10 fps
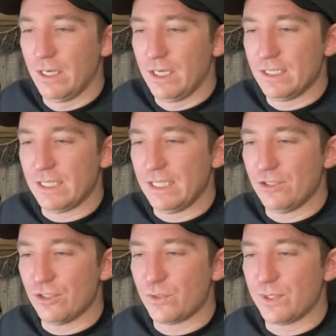Is it
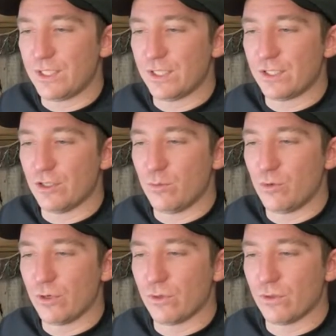easier to switch to
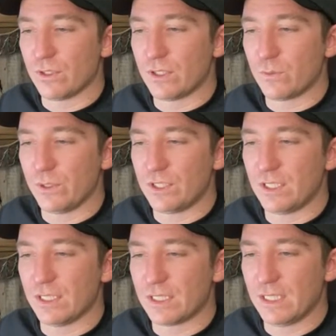snowboard or switch
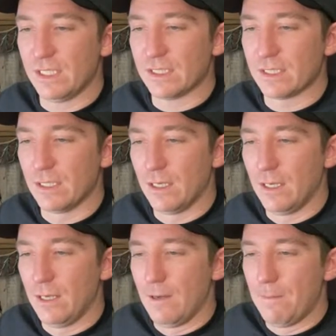to skis?
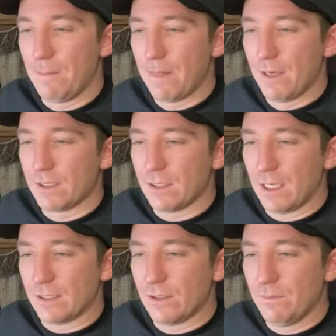
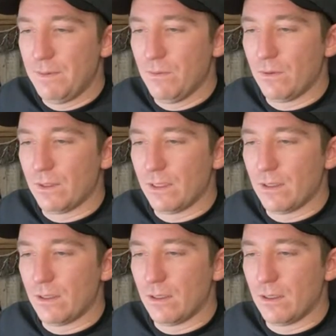Some people,
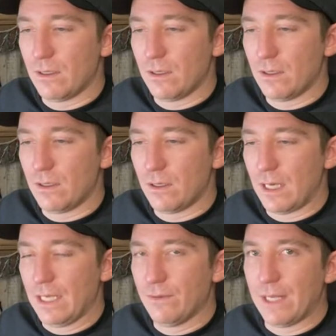
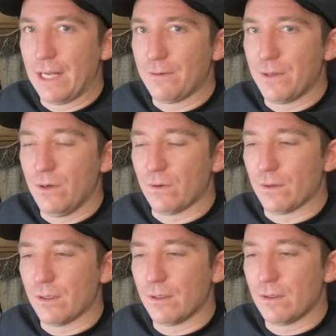I don't, I don't know.
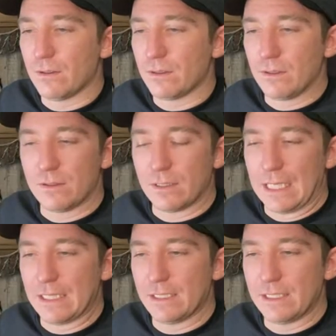I
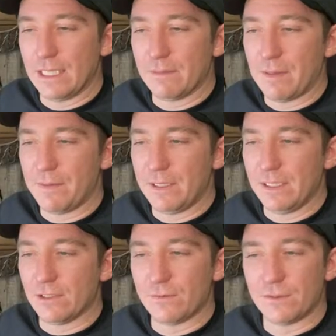think skiing might be
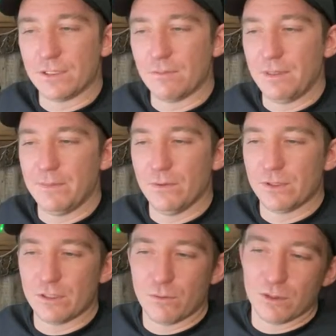easier for some people, and
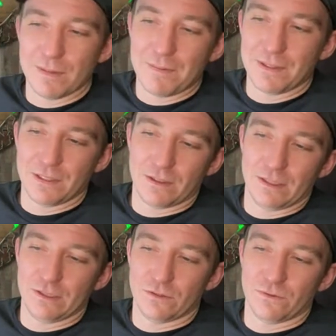snowboarding might be
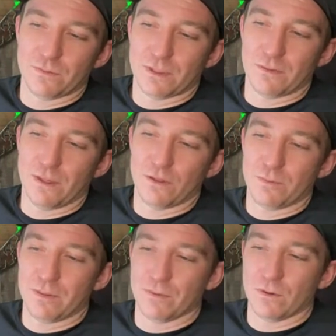easier for some other
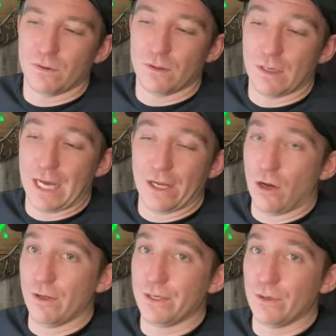people. I all
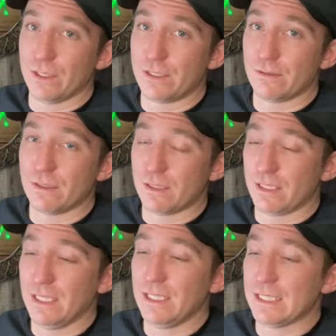I know is
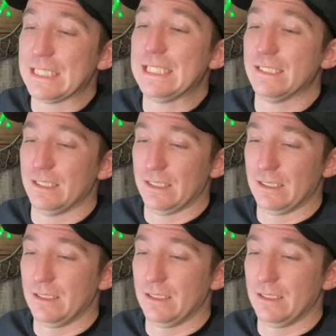skiing is easy.